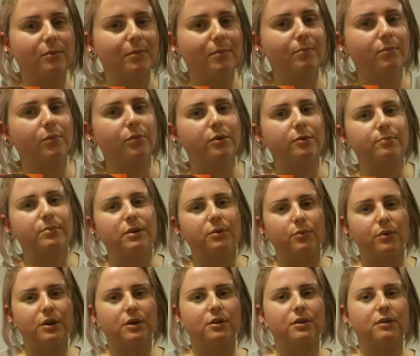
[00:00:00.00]
would be
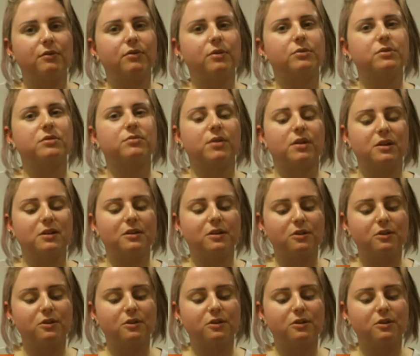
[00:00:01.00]
weird if it was runny